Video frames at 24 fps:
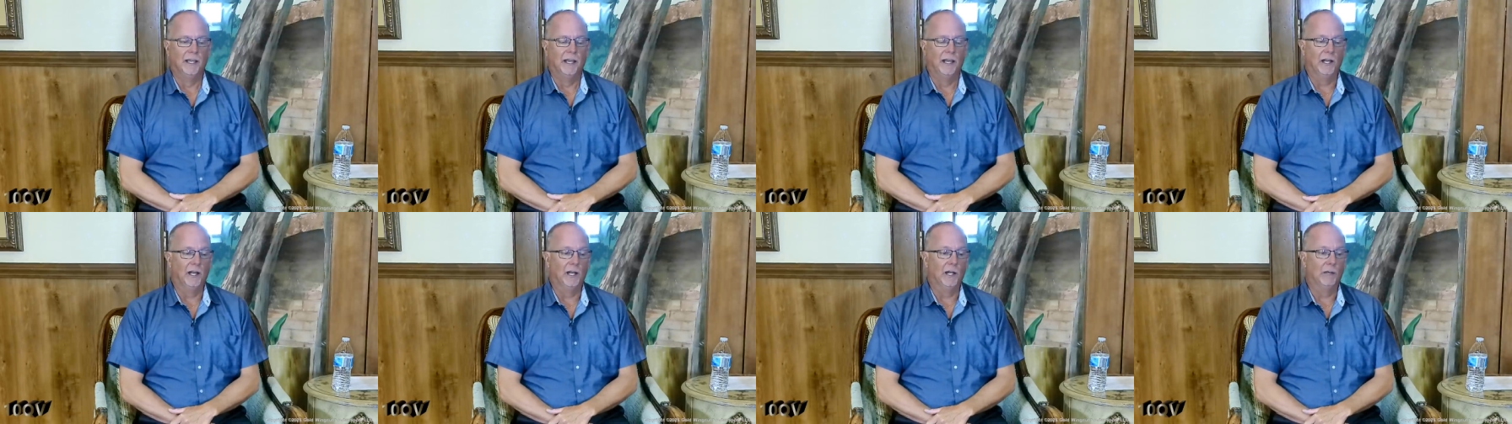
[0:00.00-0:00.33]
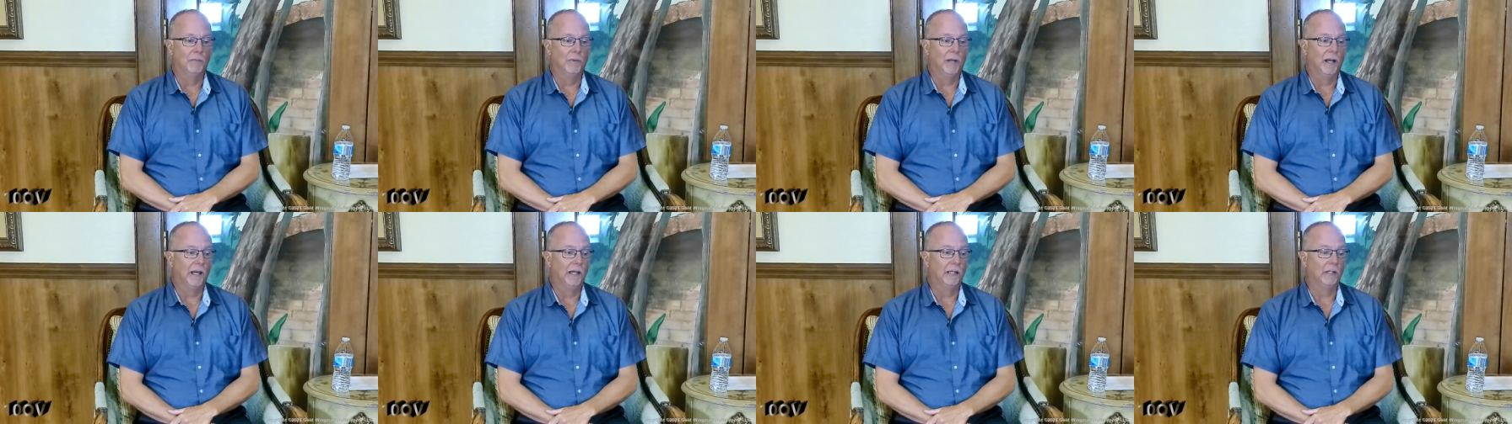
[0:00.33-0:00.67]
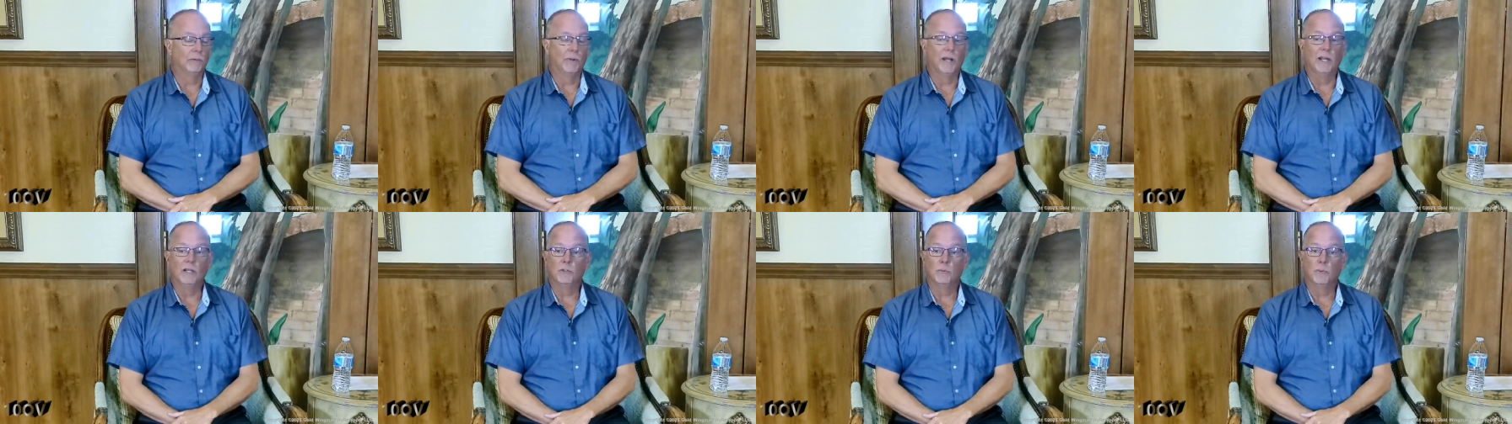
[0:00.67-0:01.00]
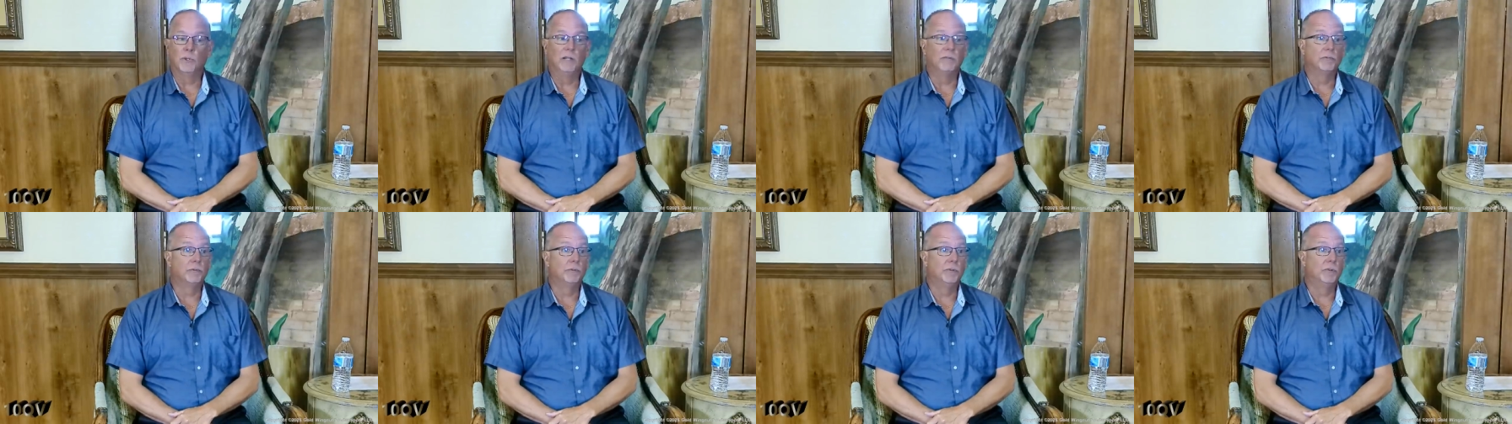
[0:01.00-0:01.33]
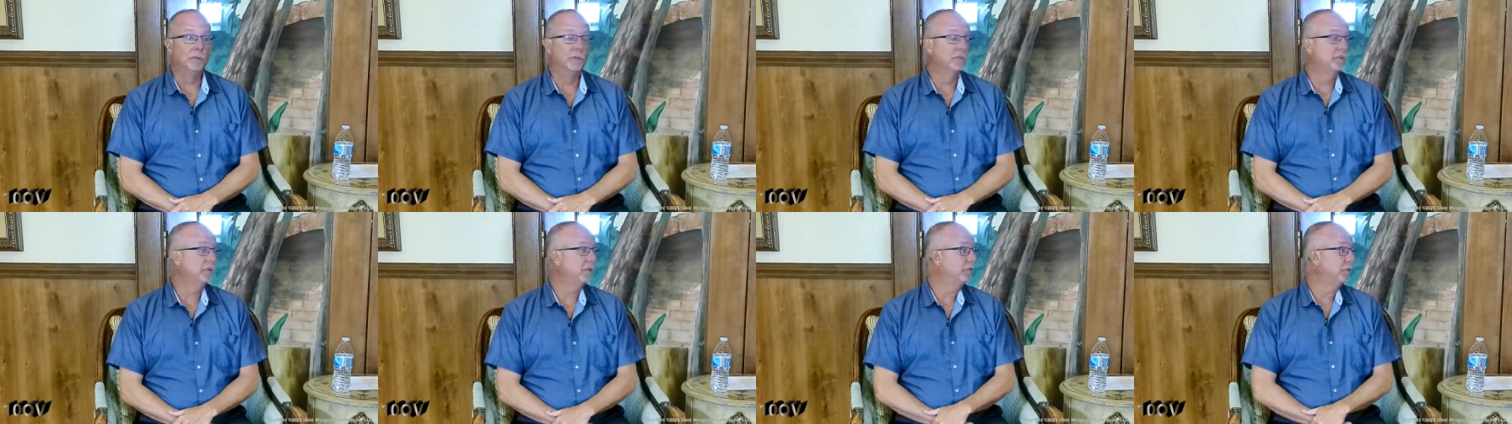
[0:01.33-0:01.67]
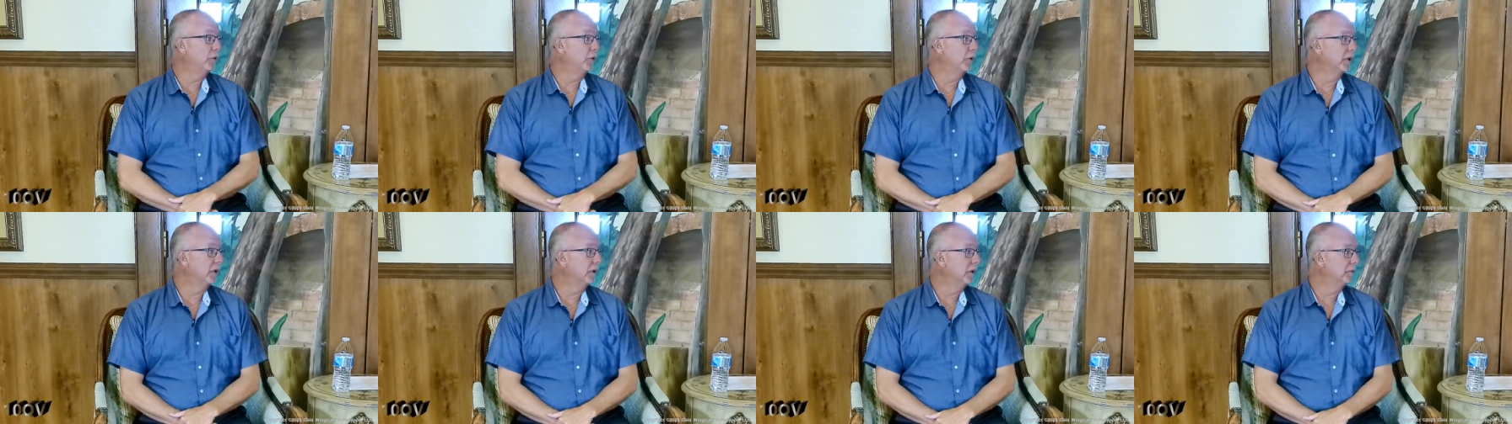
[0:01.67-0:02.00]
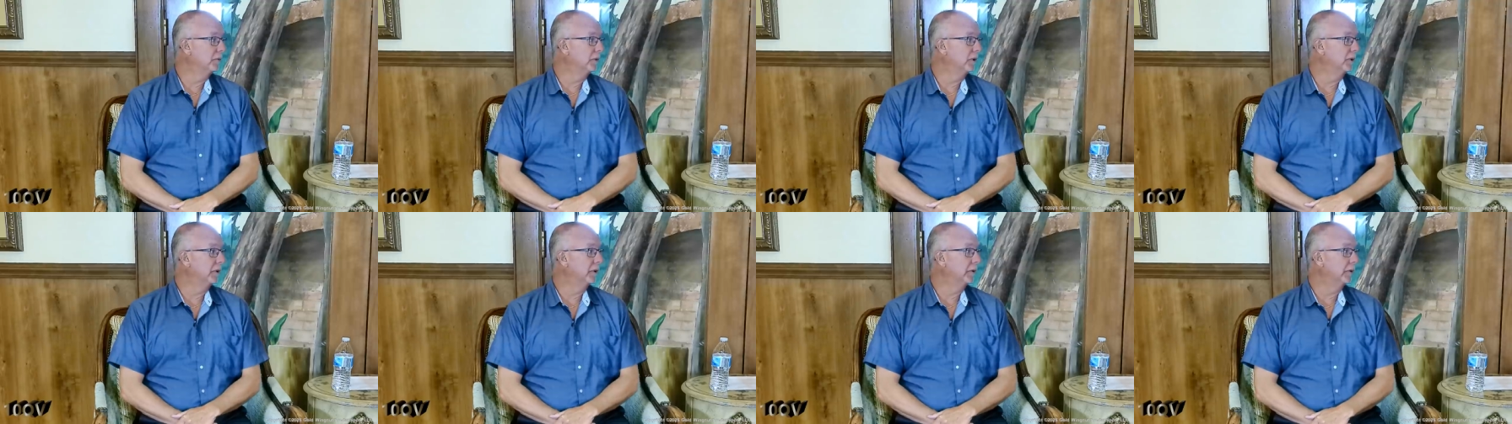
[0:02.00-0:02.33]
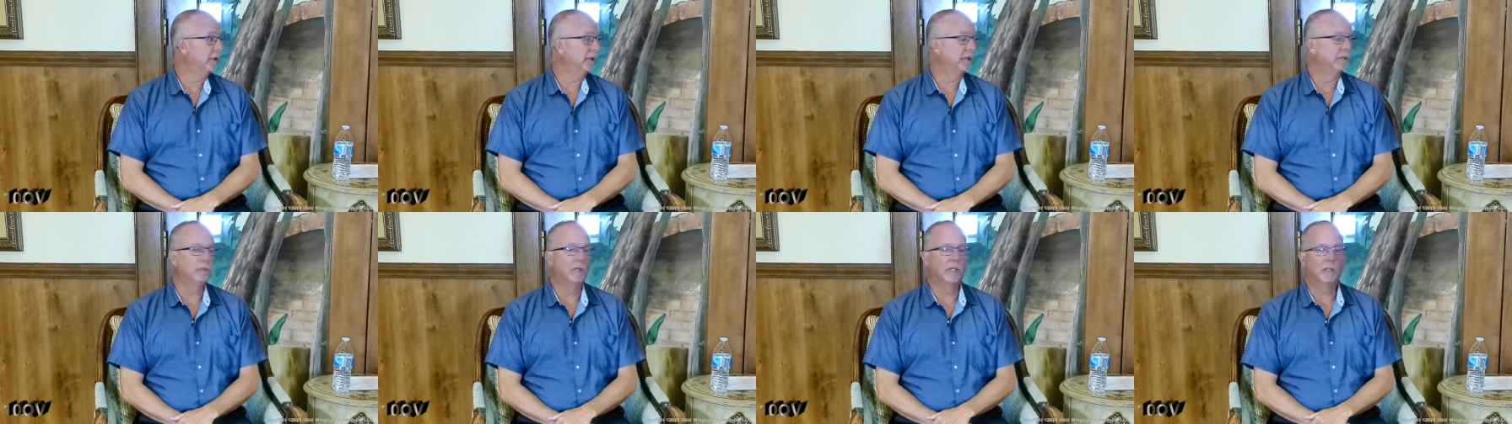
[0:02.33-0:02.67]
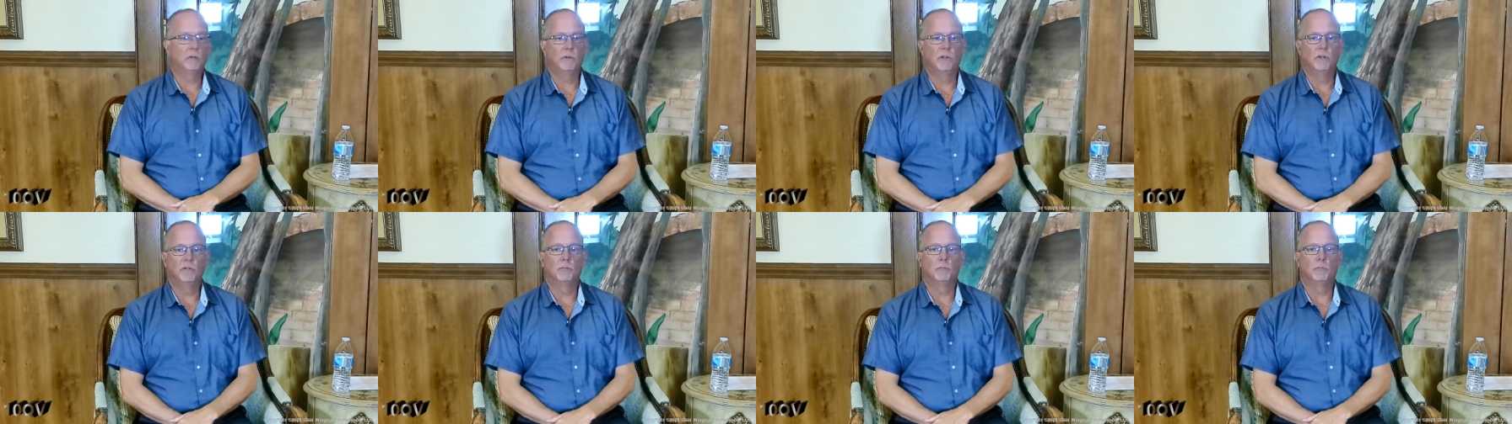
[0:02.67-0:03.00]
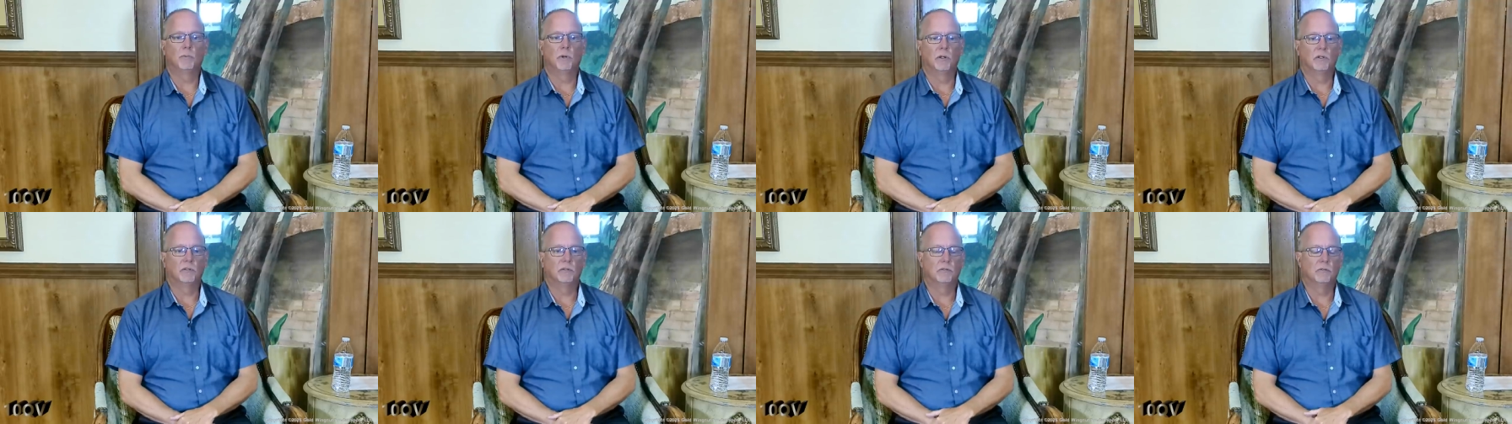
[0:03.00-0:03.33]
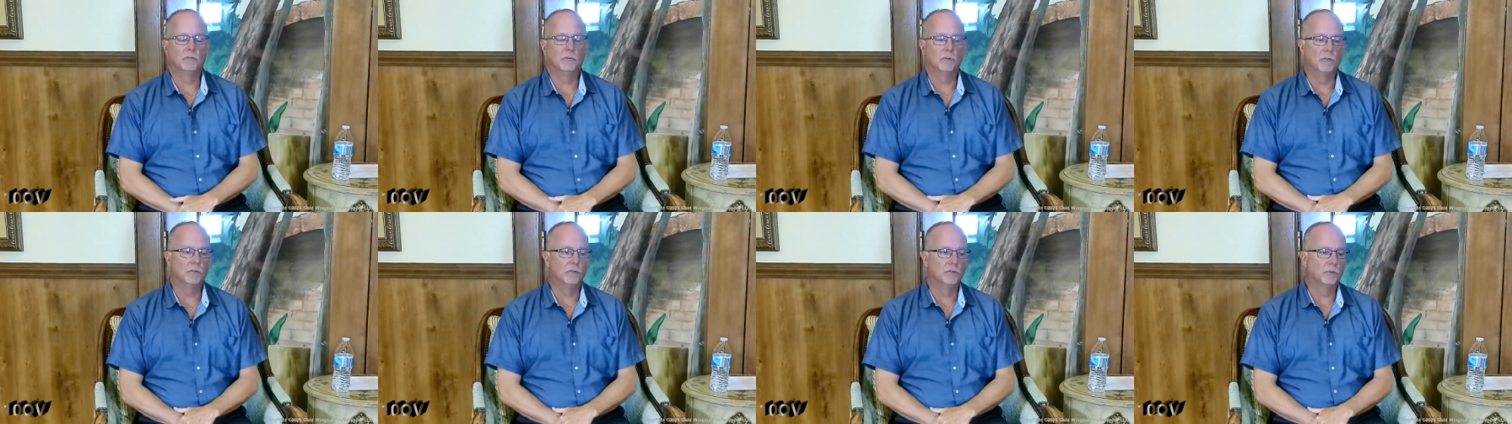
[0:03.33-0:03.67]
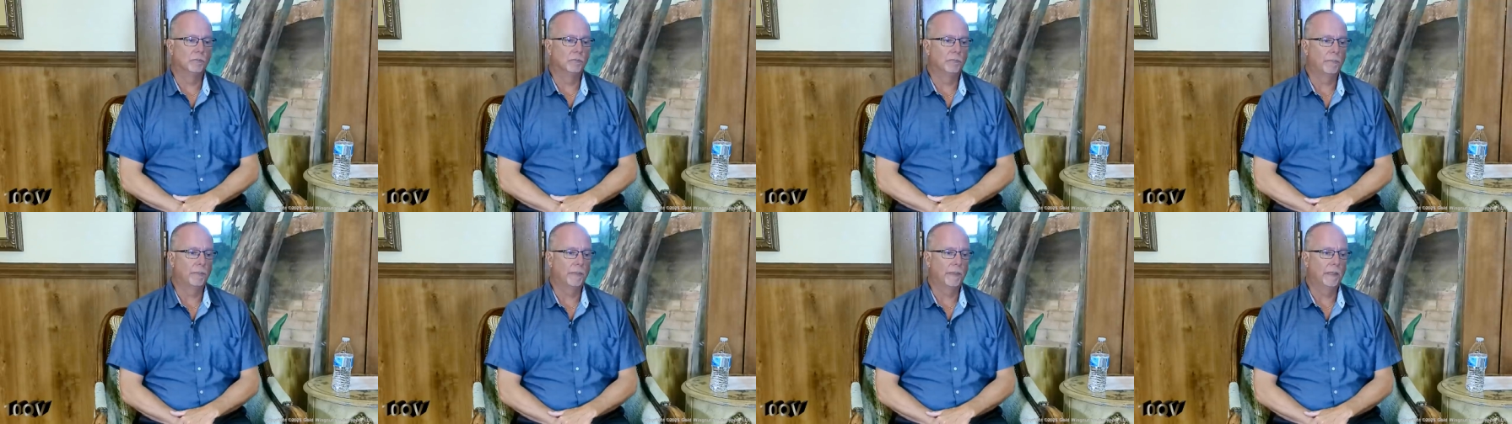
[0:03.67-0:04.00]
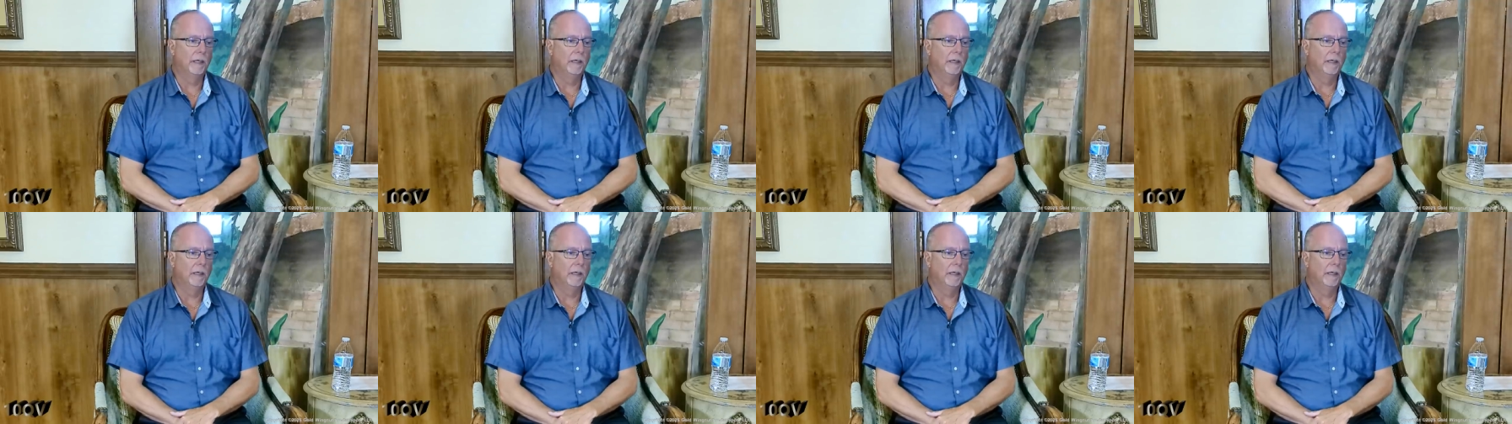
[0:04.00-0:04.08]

I graduated from the University of Florida with a degree in recreation, parks, and tourism,